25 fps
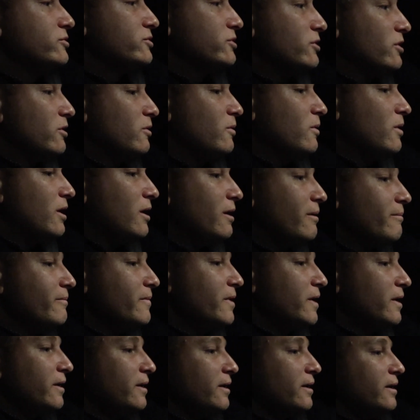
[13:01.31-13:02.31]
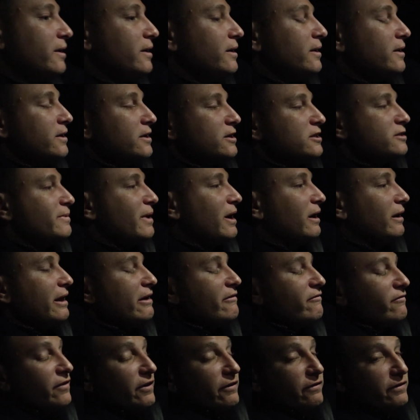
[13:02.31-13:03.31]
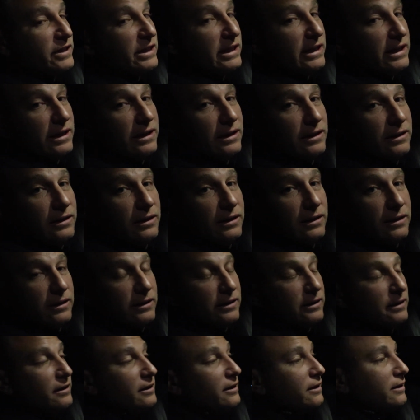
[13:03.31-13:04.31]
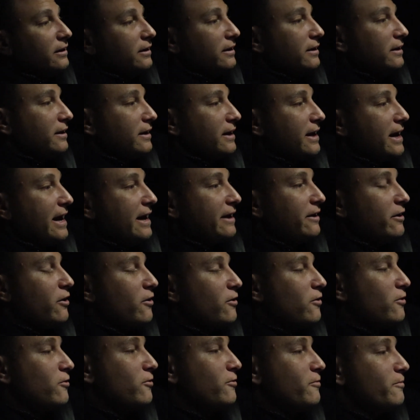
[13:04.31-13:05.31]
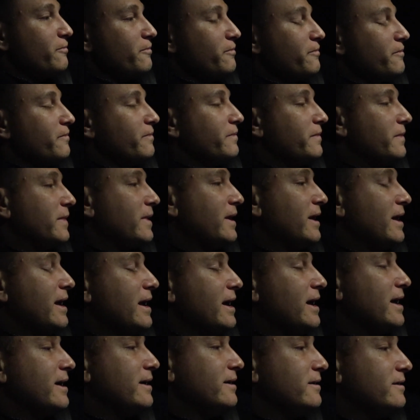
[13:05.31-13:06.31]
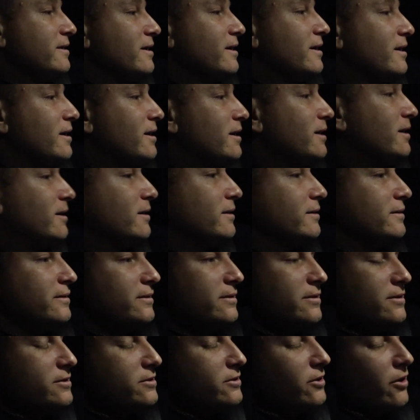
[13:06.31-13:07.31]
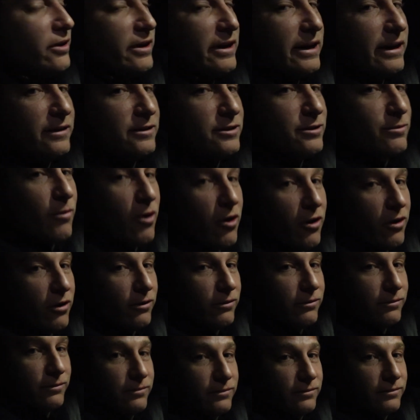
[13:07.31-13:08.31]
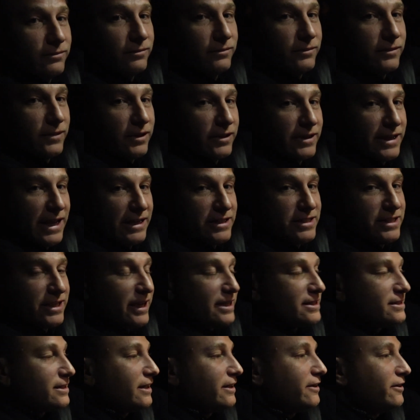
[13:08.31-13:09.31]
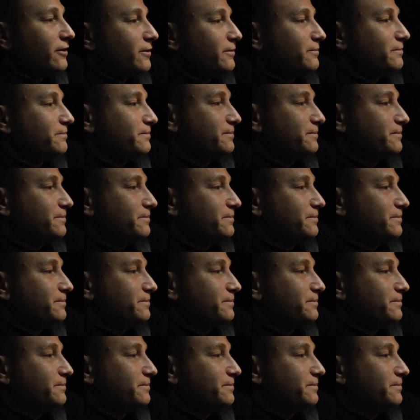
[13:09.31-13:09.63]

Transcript: So it's about 11:15. Head home and start again tomorrow. Catch you guys later.